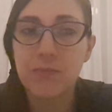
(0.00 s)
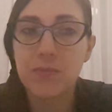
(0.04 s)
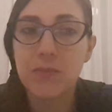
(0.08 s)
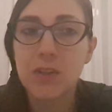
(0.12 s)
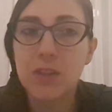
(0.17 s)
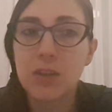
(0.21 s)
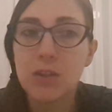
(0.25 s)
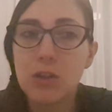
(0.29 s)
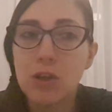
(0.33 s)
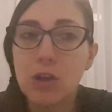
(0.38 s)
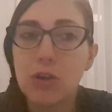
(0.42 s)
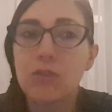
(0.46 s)

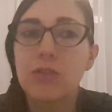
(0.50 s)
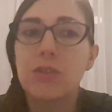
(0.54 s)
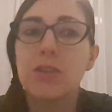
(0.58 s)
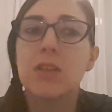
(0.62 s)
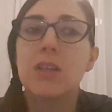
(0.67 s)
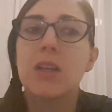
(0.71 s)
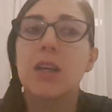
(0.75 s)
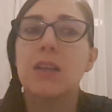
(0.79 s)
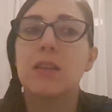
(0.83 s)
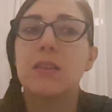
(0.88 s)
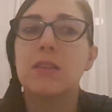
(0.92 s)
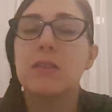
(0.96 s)
not
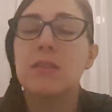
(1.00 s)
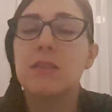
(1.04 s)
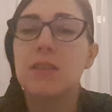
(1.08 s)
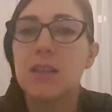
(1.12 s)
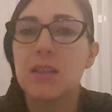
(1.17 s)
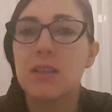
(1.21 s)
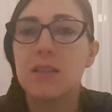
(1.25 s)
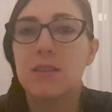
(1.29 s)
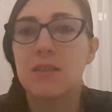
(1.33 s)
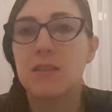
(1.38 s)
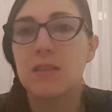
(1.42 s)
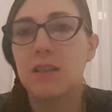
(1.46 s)
get
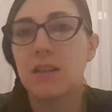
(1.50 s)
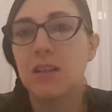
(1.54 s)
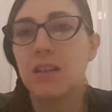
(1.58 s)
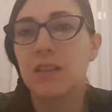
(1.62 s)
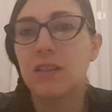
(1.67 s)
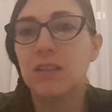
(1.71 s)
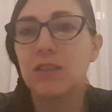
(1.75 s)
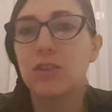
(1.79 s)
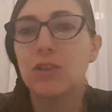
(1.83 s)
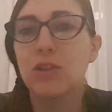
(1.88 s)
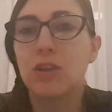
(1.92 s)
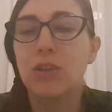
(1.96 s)
dizzy,
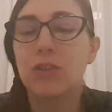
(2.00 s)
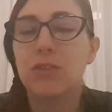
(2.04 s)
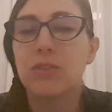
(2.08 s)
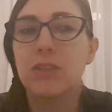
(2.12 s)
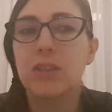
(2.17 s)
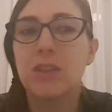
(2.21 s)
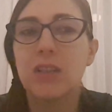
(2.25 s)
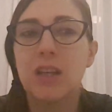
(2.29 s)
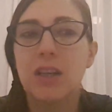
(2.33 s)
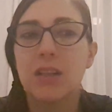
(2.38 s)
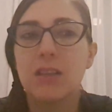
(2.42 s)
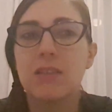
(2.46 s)
not
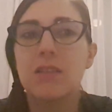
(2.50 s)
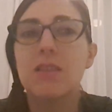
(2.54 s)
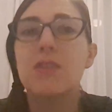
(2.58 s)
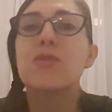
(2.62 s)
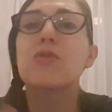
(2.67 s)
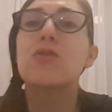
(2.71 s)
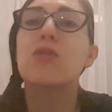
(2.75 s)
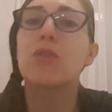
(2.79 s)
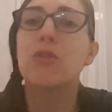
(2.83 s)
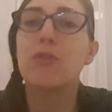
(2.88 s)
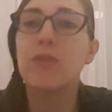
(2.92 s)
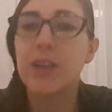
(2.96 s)
get
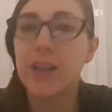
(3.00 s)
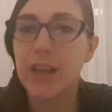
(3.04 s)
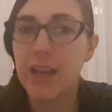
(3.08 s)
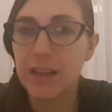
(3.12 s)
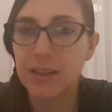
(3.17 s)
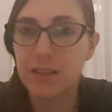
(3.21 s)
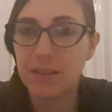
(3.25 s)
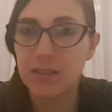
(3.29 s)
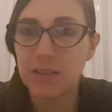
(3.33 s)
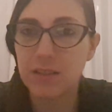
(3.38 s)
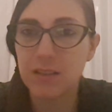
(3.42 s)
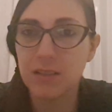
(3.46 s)

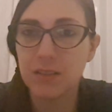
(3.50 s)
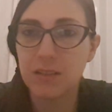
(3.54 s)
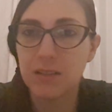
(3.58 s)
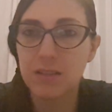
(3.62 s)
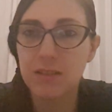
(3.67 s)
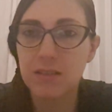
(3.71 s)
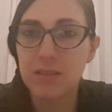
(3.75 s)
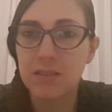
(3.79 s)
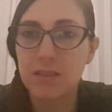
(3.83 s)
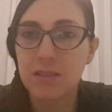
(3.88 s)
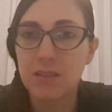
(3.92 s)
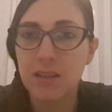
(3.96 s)
disoriented.
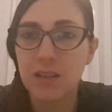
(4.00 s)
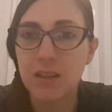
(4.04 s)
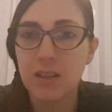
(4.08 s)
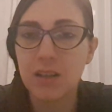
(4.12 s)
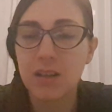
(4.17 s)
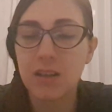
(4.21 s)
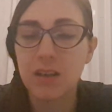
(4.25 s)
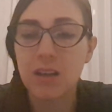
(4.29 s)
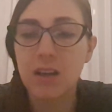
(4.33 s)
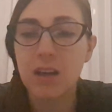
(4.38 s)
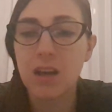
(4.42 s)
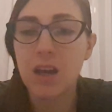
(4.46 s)

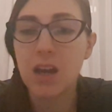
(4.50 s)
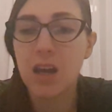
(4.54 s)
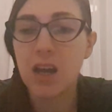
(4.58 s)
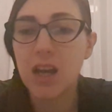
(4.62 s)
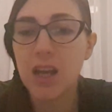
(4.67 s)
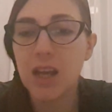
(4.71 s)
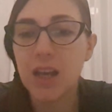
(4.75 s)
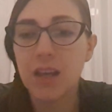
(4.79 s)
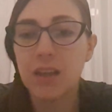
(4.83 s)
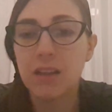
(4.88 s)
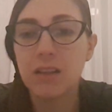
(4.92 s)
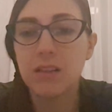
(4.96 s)

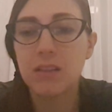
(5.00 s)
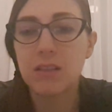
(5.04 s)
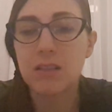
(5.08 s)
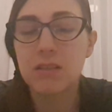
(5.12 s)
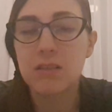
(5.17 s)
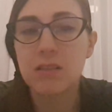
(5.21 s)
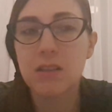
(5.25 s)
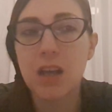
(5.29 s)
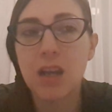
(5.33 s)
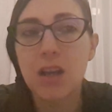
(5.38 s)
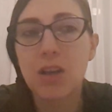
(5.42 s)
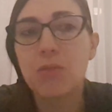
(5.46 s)
And
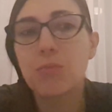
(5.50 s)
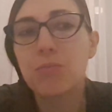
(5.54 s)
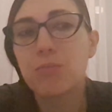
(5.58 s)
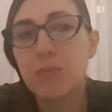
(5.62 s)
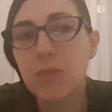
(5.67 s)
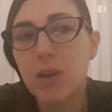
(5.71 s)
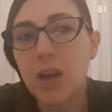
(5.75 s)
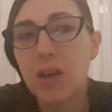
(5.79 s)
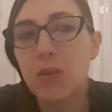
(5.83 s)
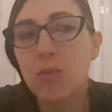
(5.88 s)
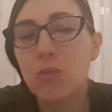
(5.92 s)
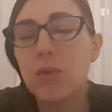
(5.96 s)

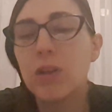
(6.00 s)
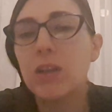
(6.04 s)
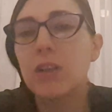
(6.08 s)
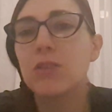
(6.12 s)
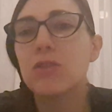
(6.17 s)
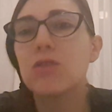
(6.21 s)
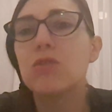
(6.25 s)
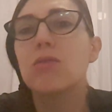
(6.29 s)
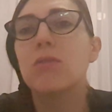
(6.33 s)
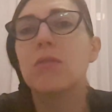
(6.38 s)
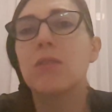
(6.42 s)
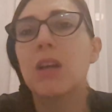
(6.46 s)
I will
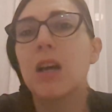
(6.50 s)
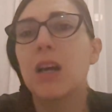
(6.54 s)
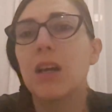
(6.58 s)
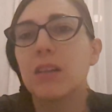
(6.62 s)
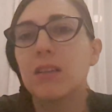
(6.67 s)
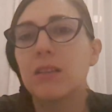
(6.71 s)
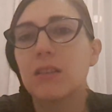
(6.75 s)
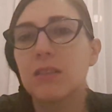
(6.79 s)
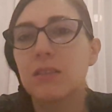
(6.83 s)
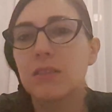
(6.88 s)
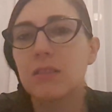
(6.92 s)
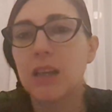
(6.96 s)
do that
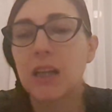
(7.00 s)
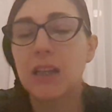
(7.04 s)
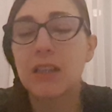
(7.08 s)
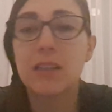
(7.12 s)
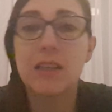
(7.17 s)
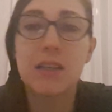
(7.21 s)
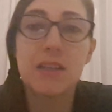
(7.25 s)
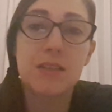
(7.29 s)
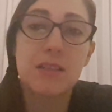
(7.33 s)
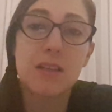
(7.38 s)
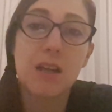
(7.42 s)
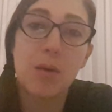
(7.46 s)
at
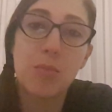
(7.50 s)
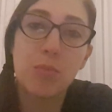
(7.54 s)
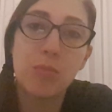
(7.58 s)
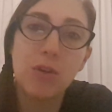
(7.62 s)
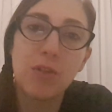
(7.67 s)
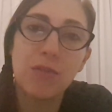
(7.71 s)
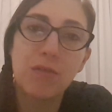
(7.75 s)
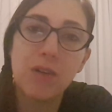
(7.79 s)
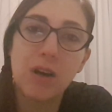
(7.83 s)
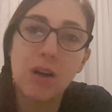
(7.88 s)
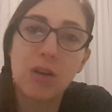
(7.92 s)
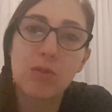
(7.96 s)
least a couple
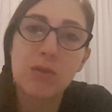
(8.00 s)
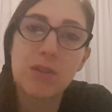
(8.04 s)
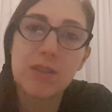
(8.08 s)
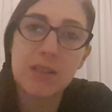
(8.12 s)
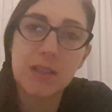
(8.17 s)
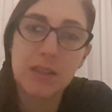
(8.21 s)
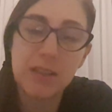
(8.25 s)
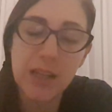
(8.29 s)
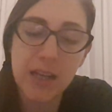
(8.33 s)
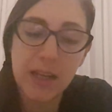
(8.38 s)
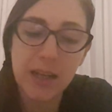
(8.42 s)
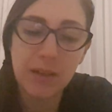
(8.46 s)
of hours
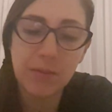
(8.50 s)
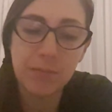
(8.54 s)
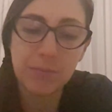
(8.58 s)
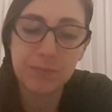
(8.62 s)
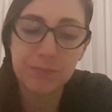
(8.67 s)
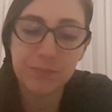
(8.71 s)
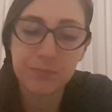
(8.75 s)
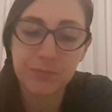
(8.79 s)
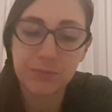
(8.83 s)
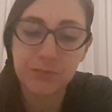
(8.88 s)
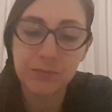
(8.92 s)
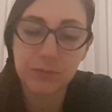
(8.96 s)
a day.
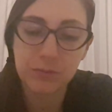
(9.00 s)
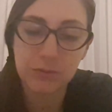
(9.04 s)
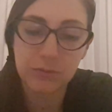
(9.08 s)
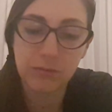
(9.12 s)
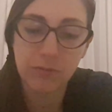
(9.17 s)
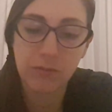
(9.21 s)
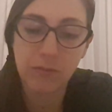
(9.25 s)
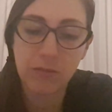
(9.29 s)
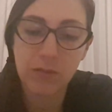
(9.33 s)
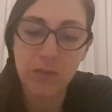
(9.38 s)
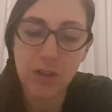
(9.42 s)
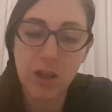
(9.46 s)

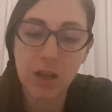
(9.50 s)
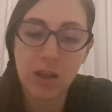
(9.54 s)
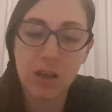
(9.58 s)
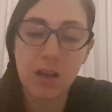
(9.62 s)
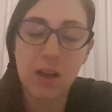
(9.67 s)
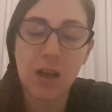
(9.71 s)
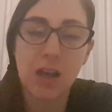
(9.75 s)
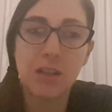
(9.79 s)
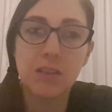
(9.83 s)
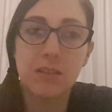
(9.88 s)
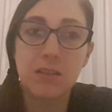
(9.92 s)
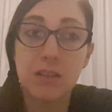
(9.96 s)

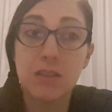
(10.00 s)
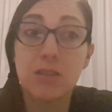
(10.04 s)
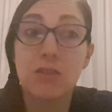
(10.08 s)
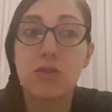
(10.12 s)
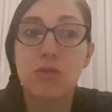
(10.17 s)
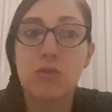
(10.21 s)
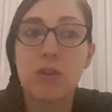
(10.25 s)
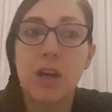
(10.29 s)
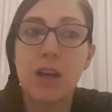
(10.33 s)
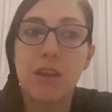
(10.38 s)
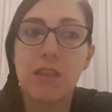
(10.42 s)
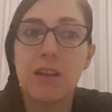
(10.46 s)
I did
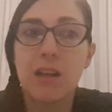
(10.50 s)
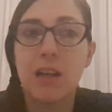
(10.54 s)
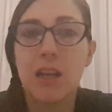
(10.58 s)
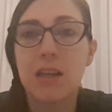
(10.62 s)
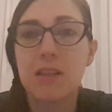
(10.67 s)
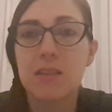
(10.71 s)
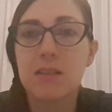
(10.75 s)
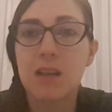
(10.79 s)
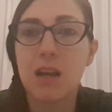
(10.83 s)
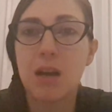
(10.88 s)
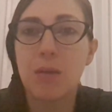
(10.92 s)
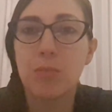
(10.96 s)
try the
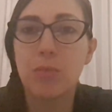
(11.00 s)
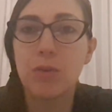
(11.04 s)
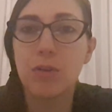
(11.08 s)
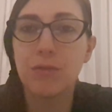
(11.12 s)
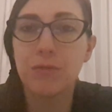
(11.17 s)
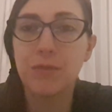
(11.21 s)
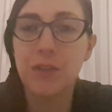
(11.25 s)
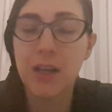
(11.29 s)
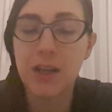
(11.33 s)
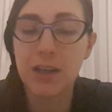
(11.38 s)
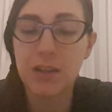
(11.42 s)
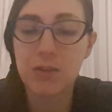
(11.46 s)
last couple
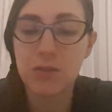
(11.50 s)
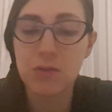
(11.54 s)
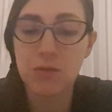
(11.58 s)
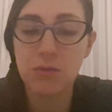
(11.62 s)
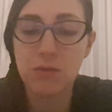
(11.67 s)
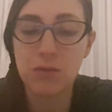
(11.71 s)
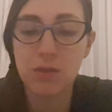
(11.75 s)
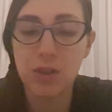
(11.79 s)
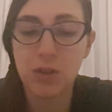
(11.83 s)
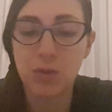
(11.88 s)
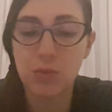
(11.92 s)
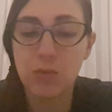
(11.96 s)
of days to
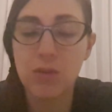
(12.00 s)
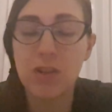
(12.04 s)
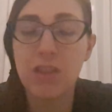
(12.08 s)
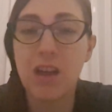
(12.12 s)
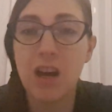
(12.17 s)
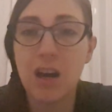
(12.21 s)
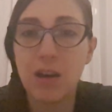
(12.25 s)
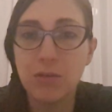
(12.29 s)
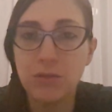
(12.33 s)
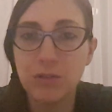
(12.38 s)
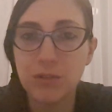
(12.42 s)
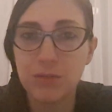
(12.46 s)
do it
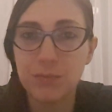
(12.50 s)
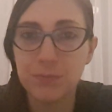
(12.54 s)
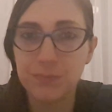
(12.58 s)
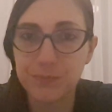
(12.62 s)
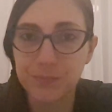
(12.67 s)
without,